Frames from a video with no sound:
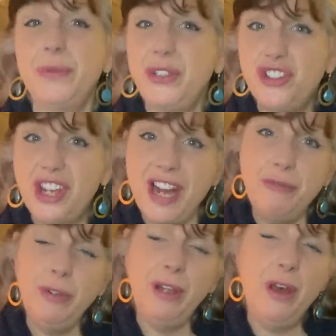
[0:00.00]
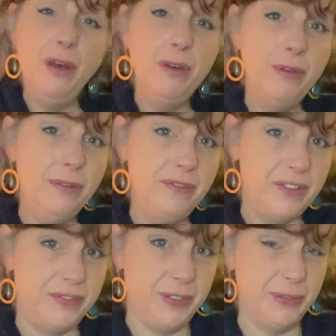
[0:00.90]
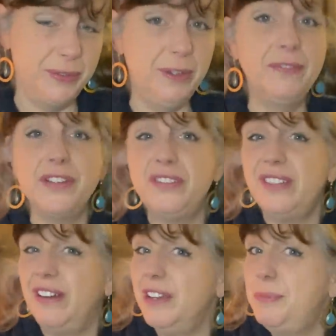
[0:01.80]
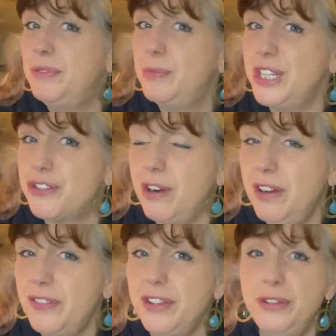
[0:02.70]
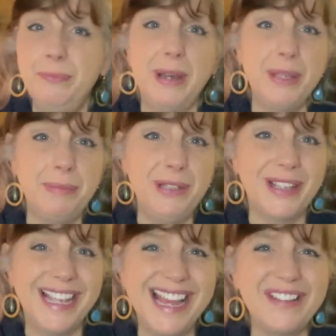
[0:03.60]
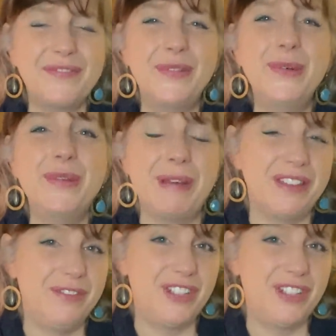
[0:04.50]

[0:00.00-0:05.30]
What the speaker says: you a general overview of the type of witchcraft that you might be looking at for the month of